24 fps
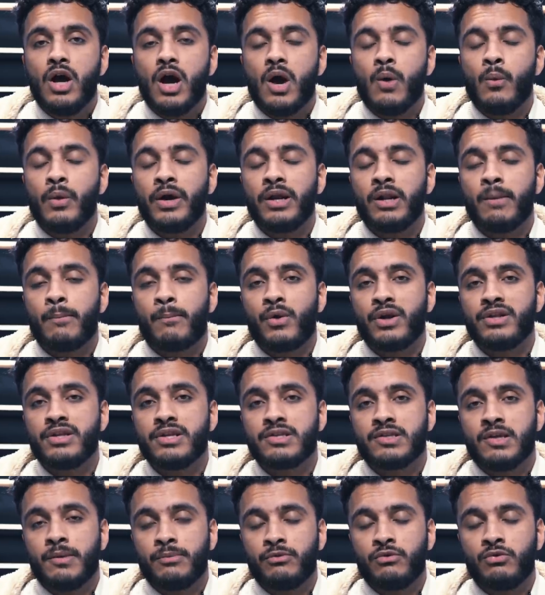And we're going to bring
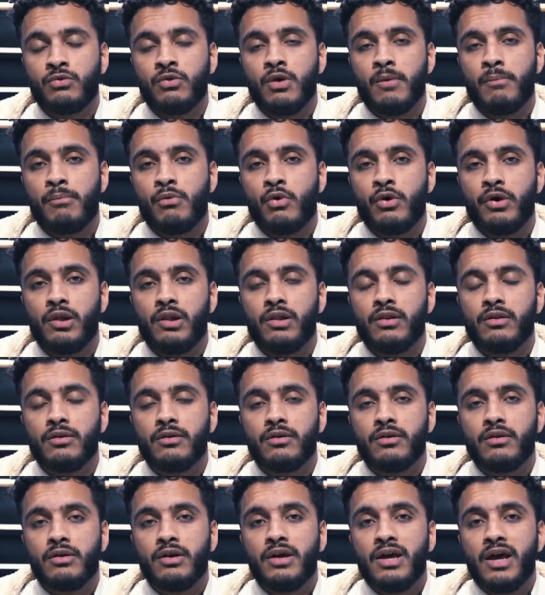this up to a boil
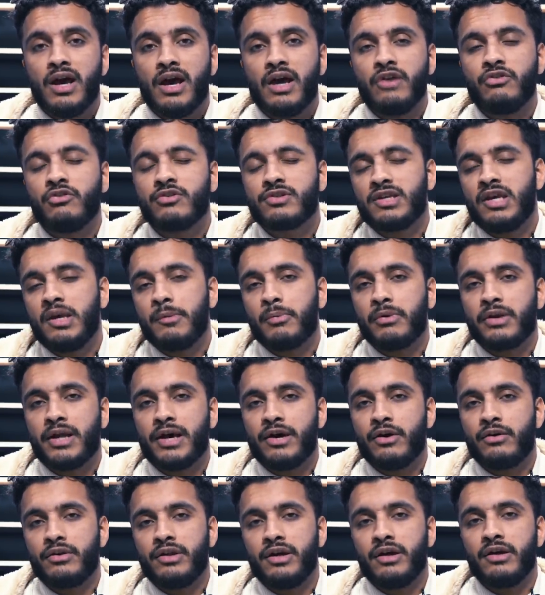and just keep an eye
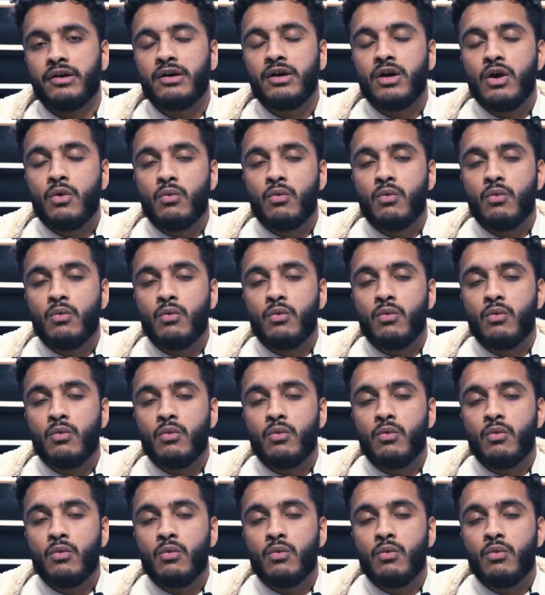on it.